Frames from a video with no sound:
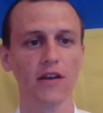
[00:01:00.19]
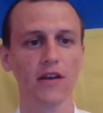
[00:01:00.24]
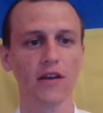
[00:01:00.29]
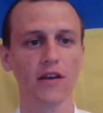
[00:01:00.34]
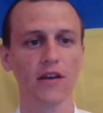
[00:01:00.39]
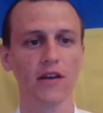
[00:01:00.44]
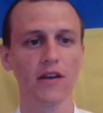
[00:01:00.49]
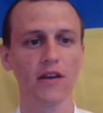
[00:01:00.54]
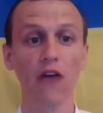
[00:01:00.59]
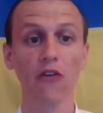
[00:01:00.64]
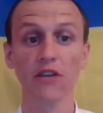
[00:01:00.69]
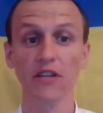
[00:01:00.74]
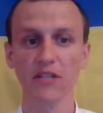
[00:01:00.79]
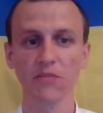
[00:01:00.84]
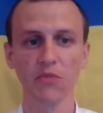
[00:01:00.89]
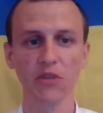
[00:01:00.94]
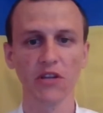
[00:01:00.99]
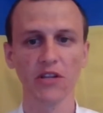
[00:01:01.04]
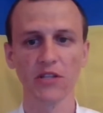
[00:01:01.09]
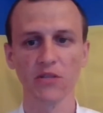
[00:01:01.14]
our
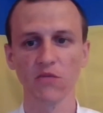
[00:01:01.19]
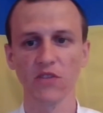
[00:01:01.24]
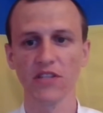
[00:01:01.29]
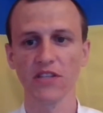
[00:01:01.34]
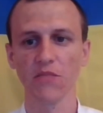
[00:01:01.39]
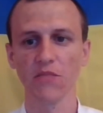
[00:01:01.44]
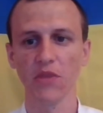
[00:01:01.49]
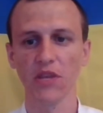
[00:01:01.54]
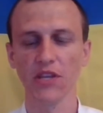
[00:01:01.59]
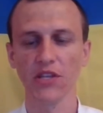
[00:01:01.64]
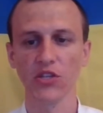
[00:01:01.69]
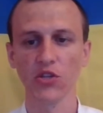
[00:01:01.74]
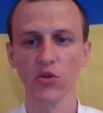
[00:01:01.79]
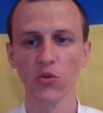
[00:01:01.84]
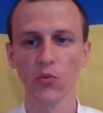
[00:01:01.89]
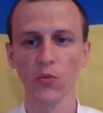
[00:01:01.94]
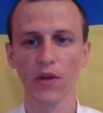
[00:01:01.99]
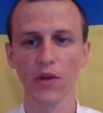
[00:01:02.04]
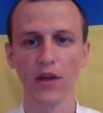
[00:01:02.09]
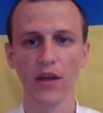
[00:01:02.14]
experience with
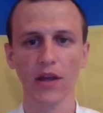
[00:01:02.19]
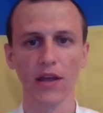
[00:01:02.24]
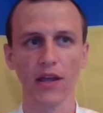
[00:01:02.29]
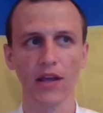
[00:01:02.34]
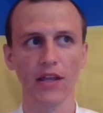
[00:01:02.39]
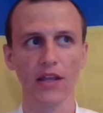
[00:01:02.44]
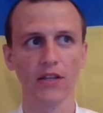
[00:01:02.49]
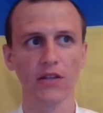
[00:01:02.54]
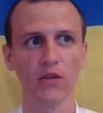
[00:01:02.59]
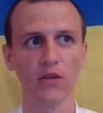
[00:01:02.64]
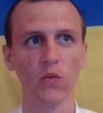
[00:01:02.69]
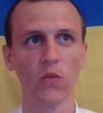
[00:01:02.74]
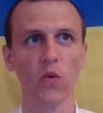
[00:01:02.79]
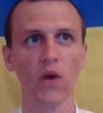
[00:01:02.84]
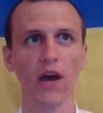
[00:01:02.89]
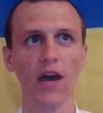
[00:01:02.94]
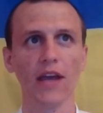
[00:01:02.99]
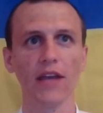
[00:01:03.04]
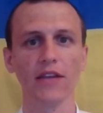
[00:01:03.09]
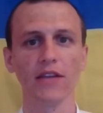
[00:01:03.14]
Debezium and
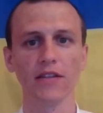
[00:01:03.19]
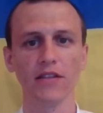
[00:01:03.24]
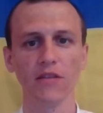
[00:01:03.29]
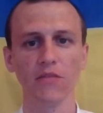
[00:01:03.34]
why